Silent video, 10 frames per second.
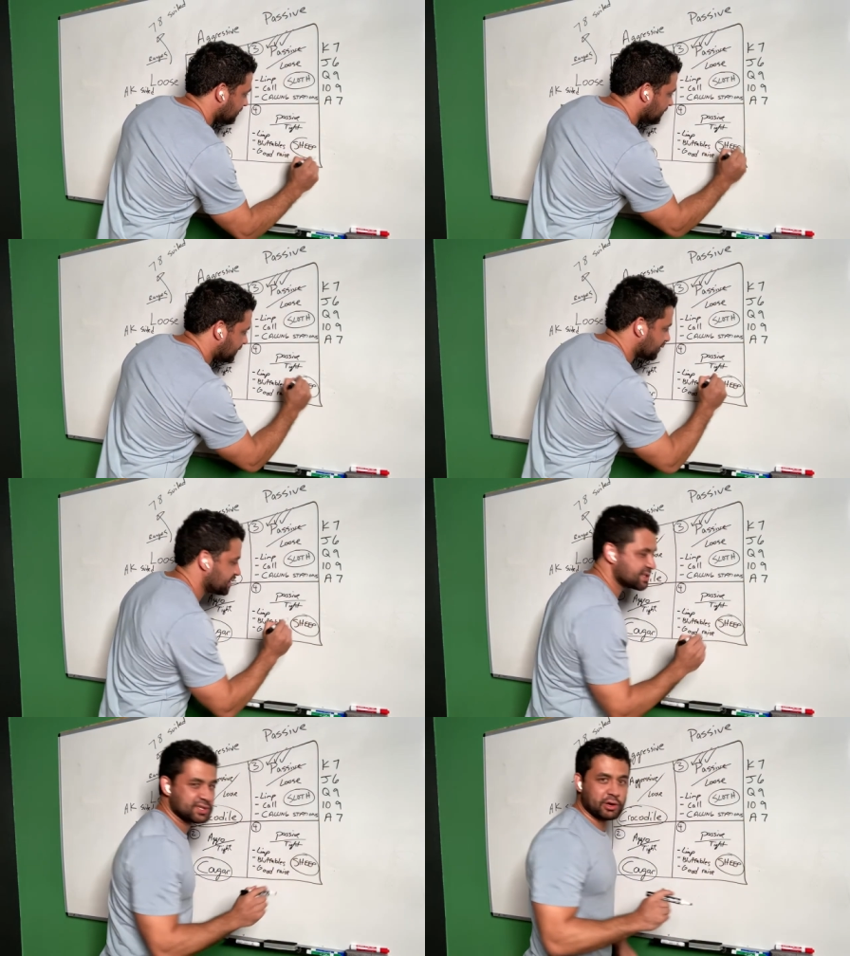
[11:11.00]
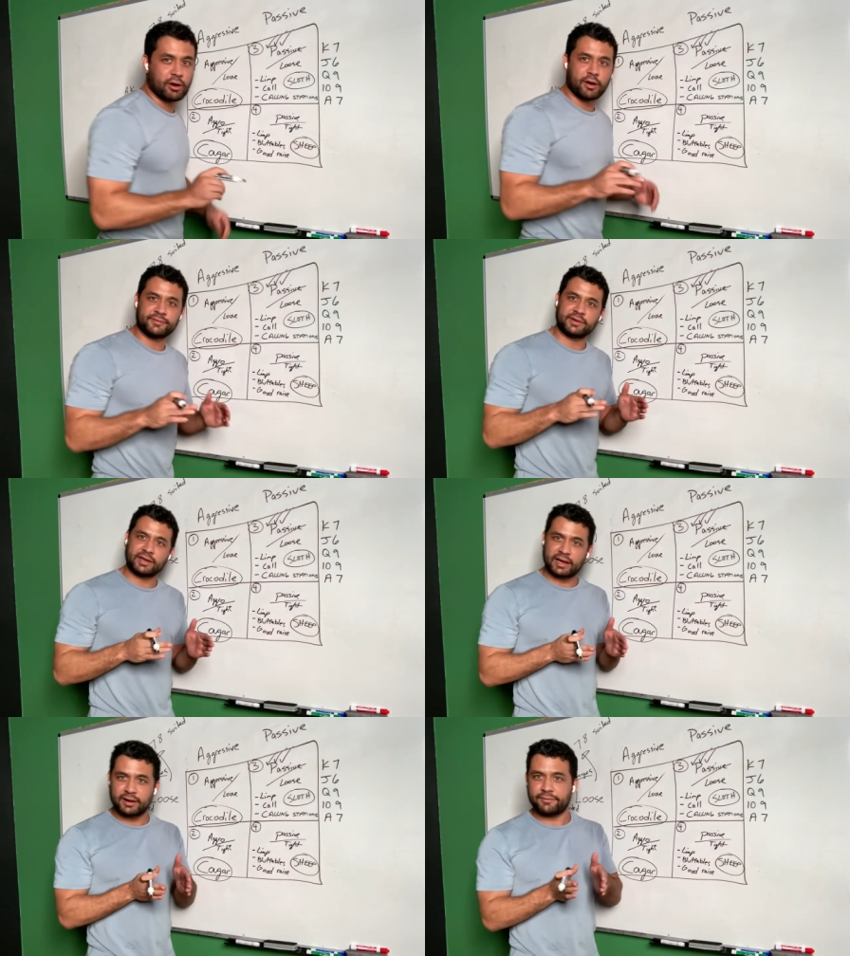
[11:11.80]
very soft, and
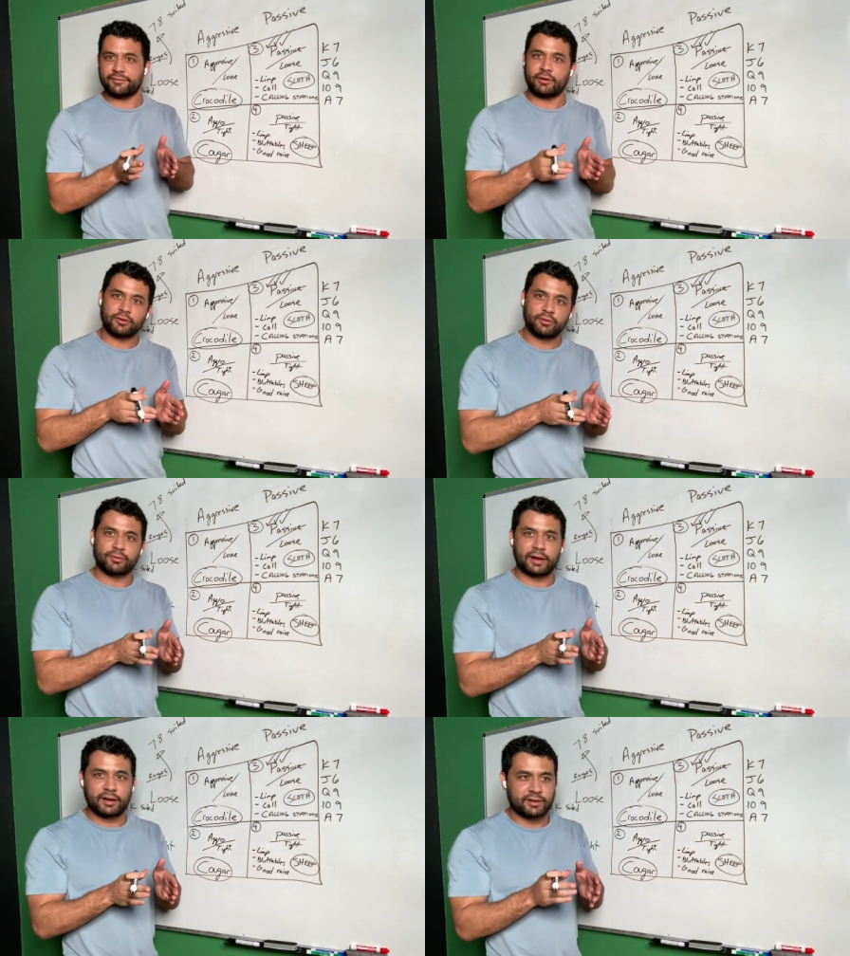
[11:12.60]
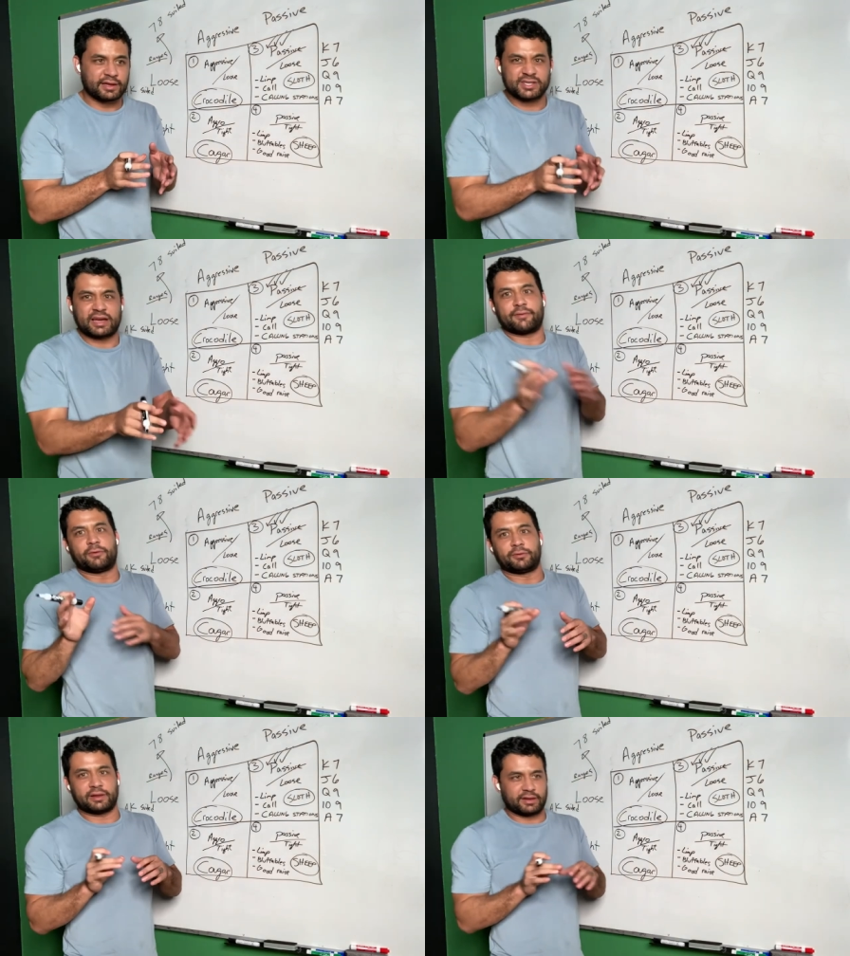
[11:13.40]
they kind of follow around and they just kind of
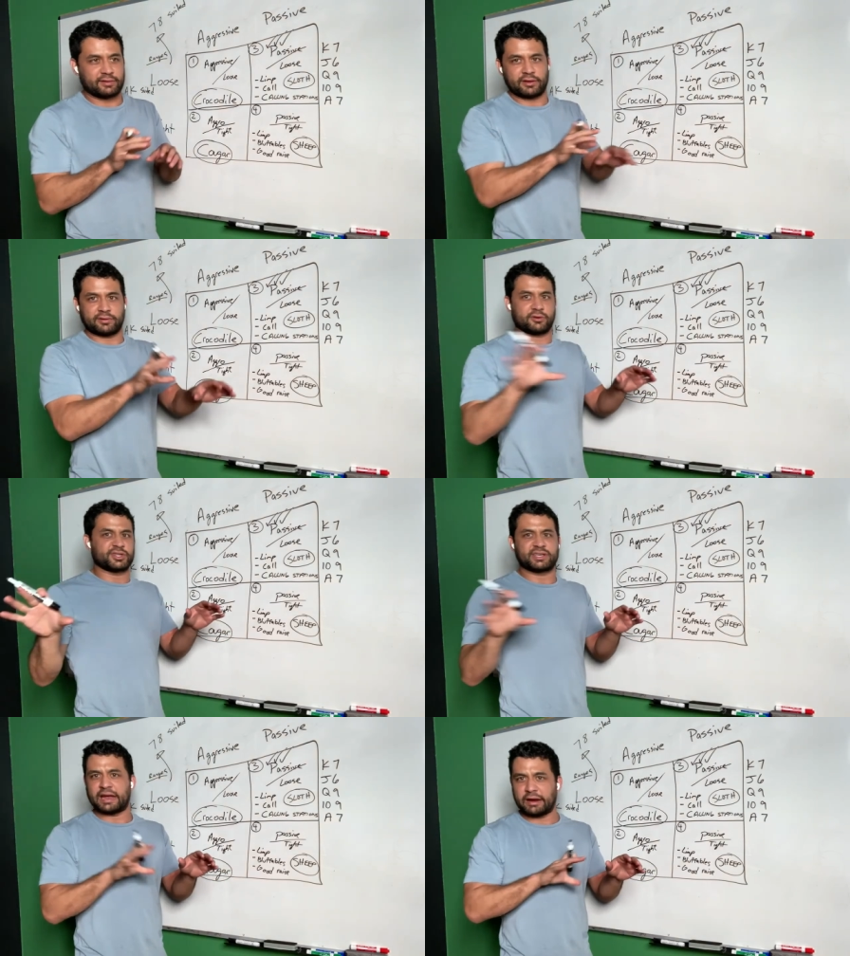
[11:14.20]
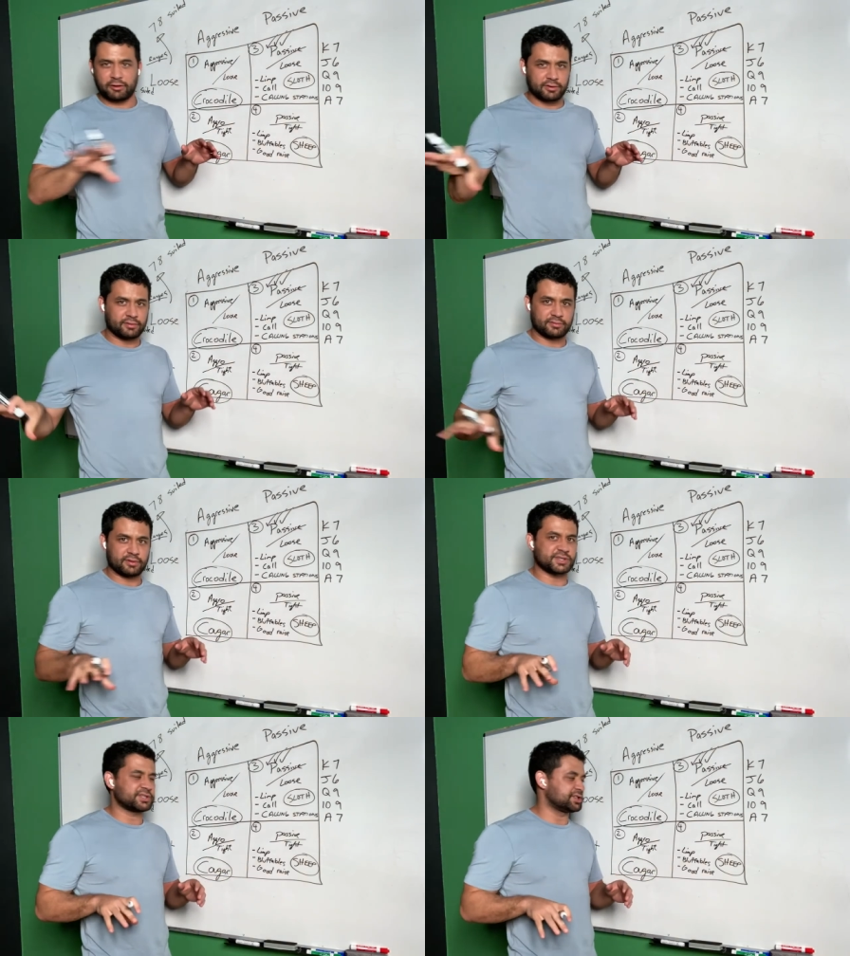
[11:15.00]
fold. Like they're, they're scared.
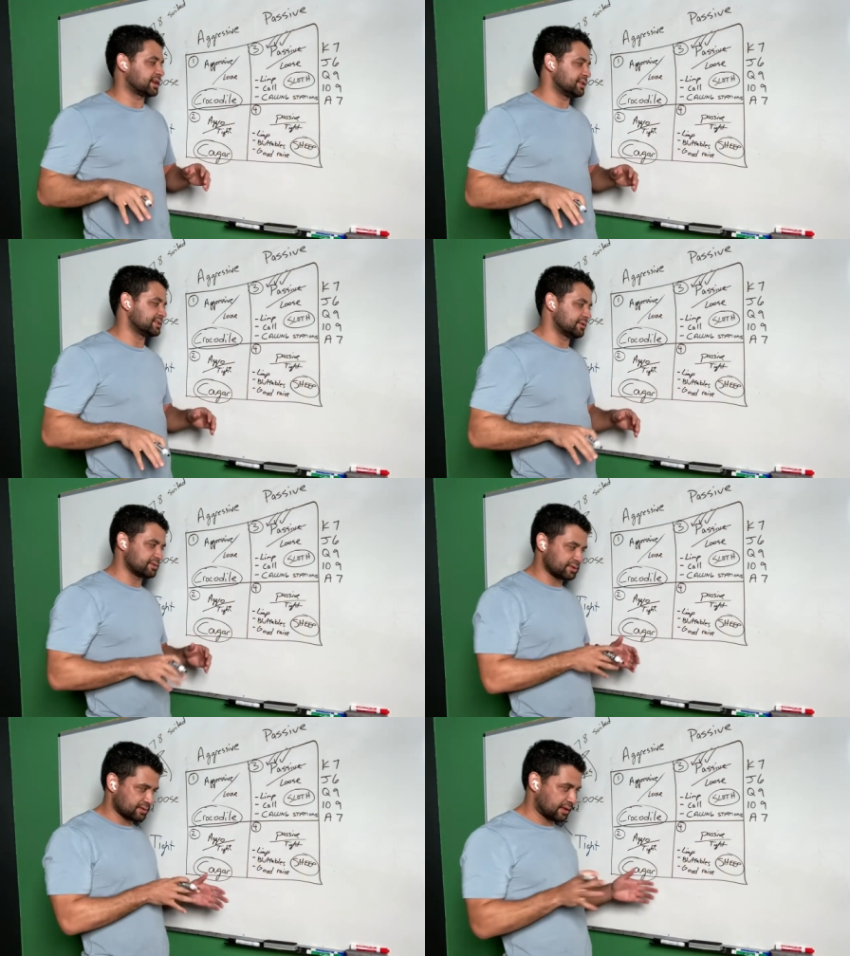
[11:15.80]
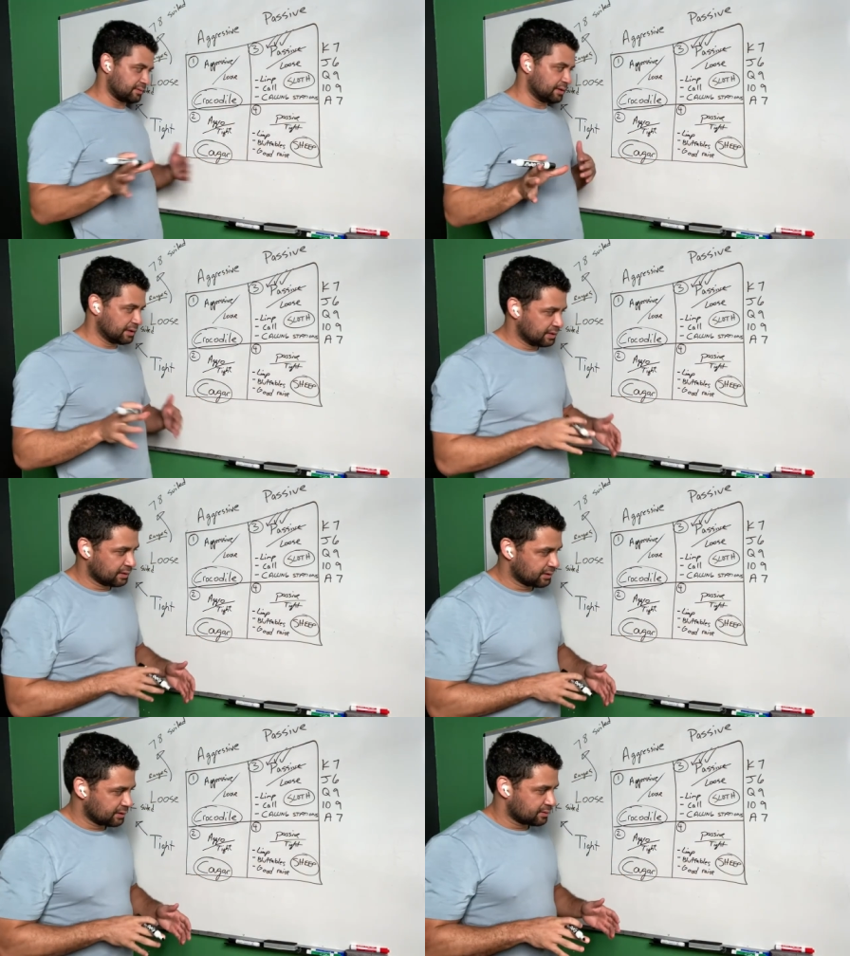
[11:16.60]
chickens. They're they,
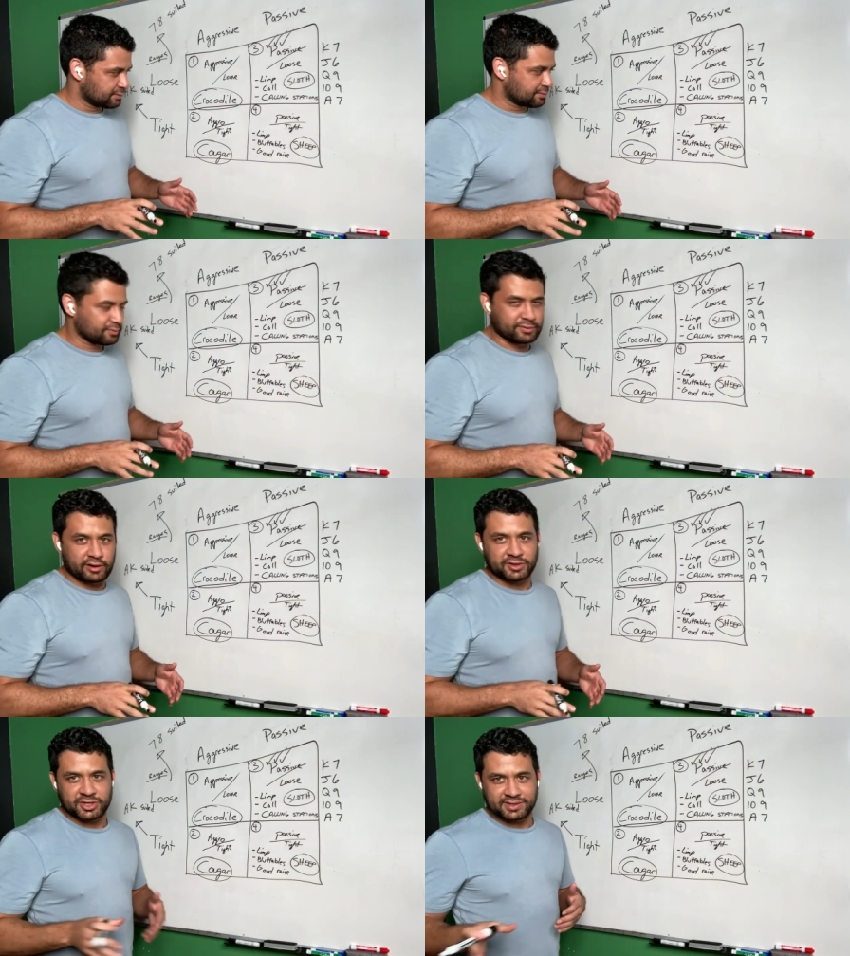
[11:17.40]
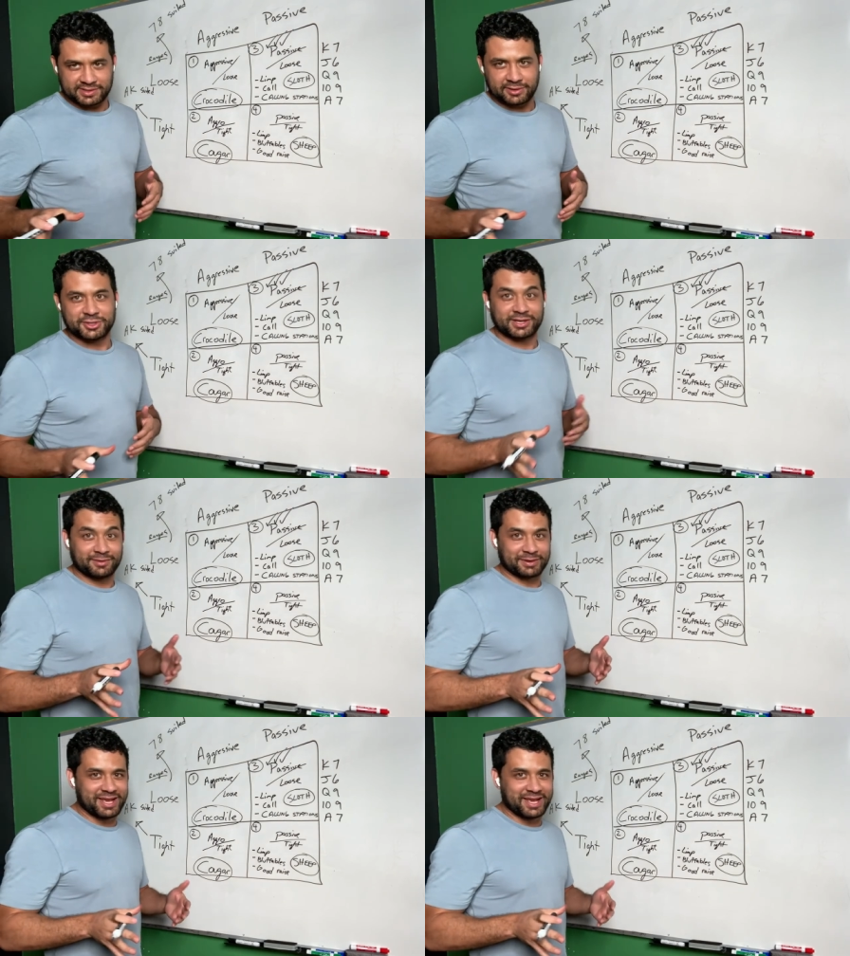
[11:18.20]
well, they're not chickens. They're sheep,